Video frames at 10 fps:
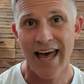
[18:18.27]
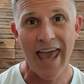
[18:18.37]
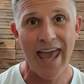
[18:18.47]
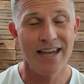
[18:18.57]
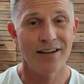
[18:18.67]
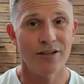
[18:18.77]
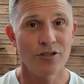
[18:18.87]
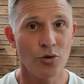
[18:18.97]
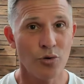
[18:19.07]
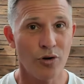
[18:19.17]
and
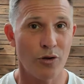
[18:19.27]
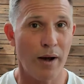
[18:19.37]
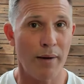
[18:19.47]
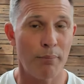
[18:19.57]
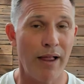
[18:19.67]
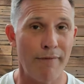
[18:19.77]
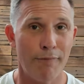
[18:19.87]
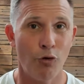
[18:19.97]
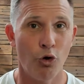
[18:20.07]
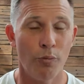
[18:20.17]
do it on the one
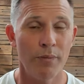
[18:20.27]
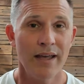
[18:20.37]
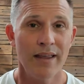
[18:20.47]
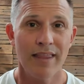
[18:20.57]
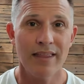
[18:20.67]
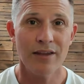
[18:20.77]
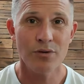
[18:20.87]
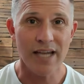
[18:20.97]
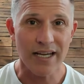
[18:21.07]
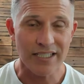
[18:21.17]
platform, then there
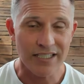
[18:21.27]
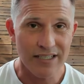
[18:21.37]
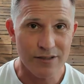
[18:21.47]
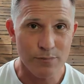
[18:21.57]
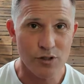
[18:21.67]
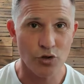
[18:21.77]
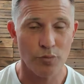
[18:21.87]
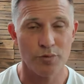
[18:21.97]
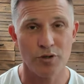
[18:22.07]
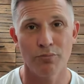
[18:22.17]
is actually a
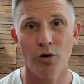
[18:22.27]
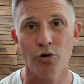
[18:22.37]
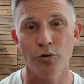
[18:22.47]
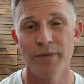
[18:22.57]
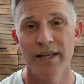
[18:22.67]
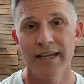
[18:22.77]
subscription model.